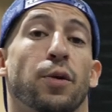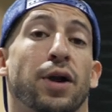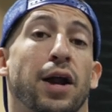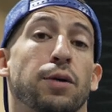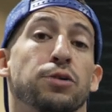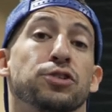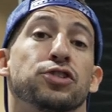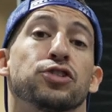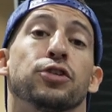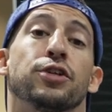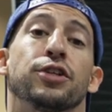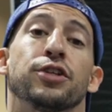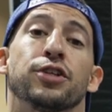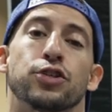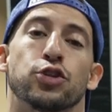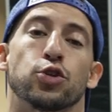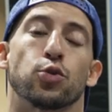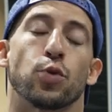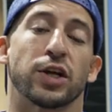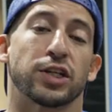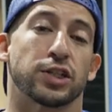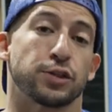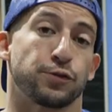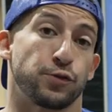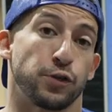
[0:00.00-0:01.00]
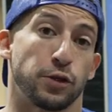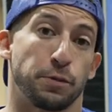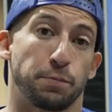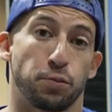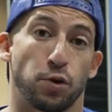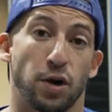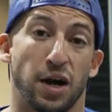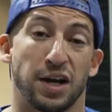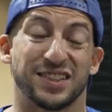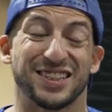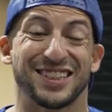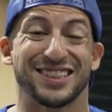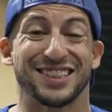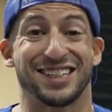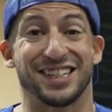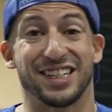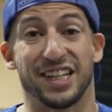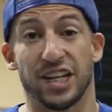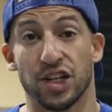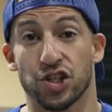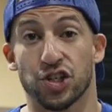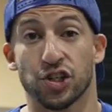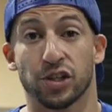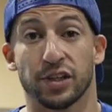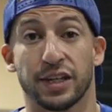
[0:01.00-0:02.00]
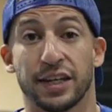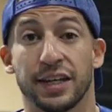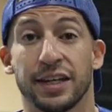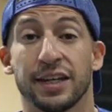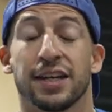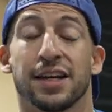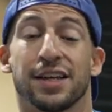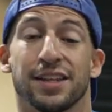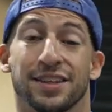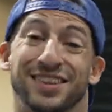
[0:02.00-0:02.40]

when I was learning the direct-to-film process initially,